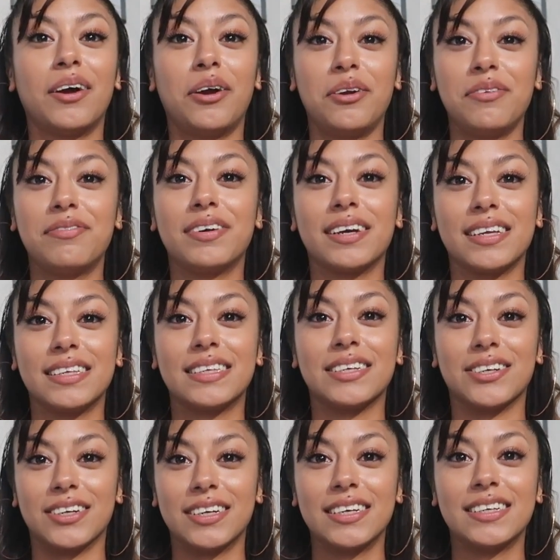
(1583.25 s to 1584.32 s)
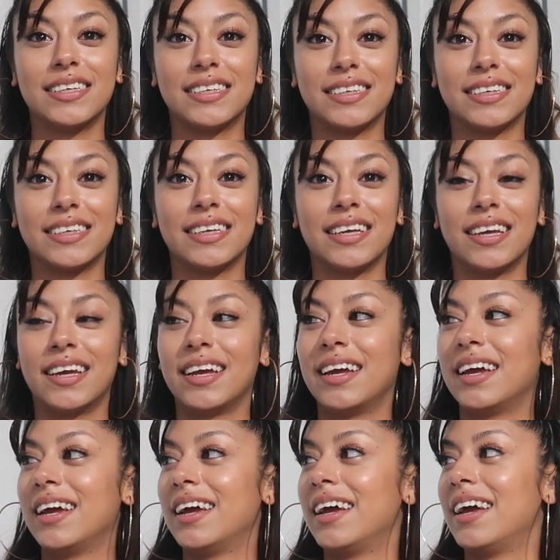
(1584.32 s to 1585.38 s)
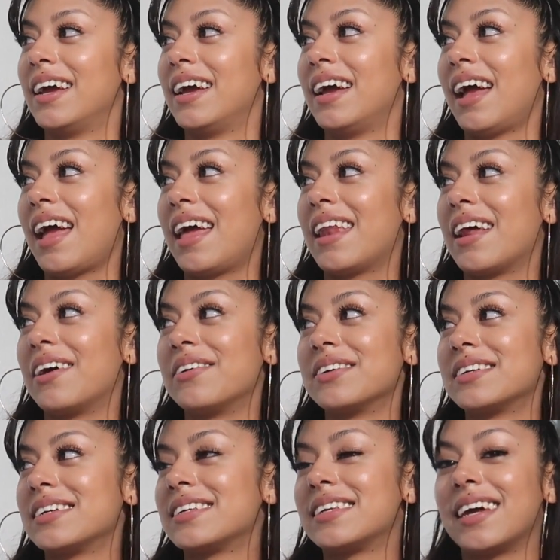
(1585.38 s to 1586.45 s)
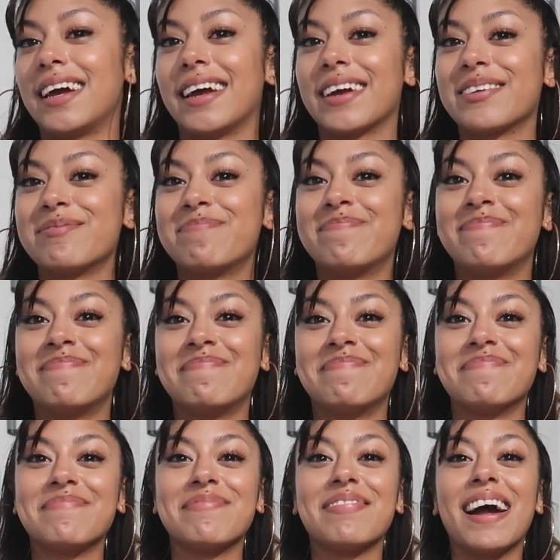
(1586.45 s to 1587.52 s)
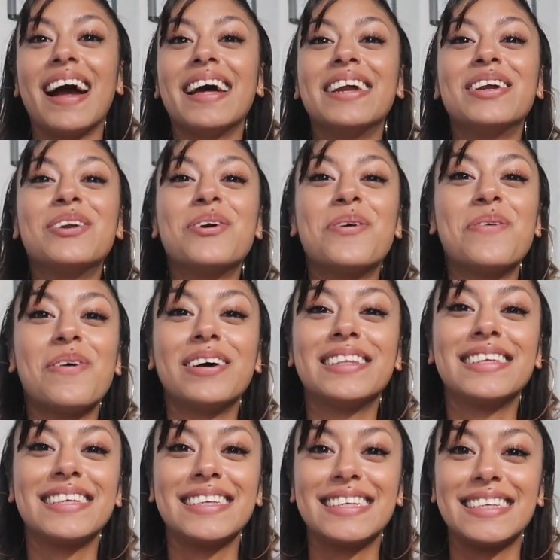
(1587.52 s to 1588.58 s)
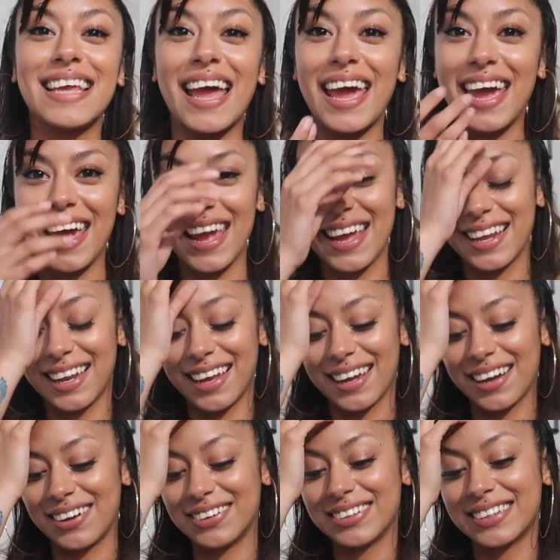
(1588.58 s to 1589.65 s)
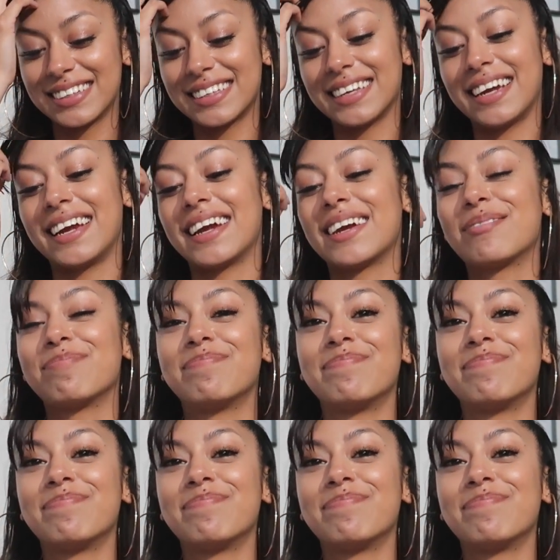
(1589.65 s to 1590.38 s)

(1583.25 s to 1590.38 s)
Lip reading: are you fucking serious? And I was just like, I didn't know what to say. Like I was just like,